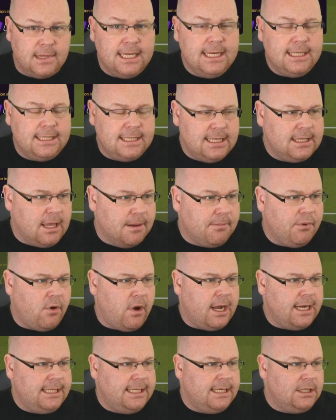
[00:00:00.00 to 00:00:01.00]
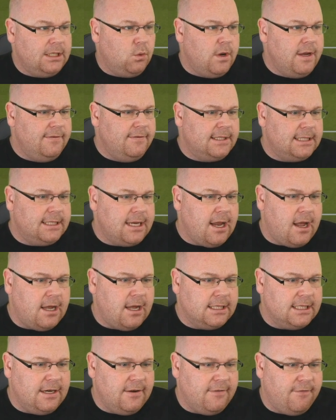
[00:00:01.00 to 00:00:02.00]
This is the brightest we've
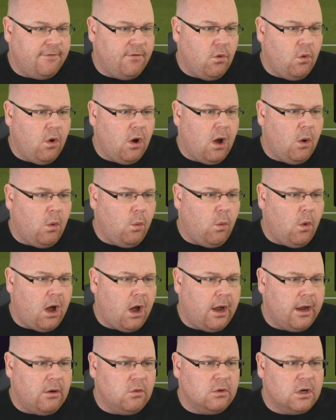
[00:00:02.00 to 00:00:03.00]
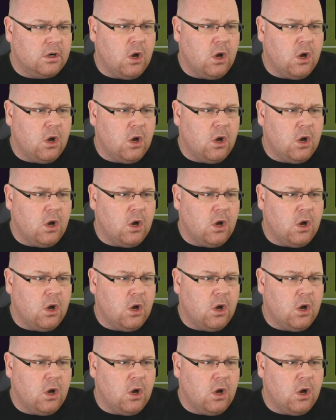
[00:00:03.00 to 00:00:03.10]
started for a while.